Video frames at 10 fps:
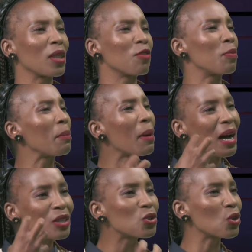been
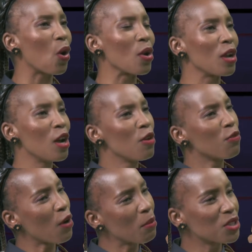passed on
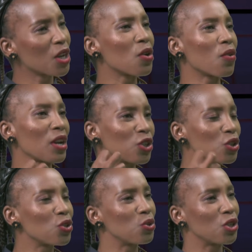from
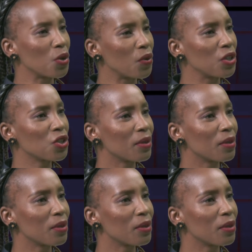generation to generation?